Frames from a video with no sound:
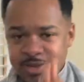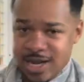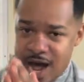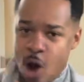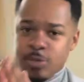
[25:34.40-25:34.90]

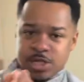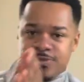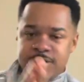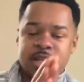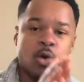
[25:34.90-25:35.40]
I hope this
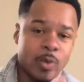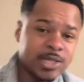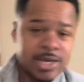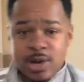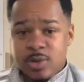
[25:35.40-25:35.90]
video
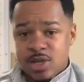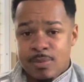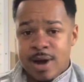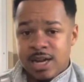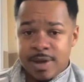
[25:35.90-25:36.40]
resonated with
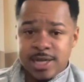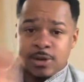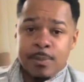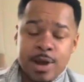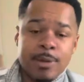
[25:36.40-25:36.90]
somebody, man. It's
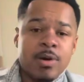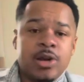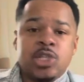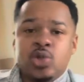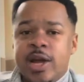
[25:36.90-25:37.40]
your big
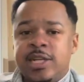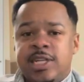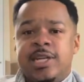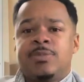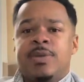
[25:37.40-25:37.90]
brother, Tren
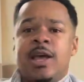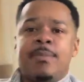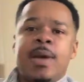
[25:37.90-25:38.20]
Genius, man.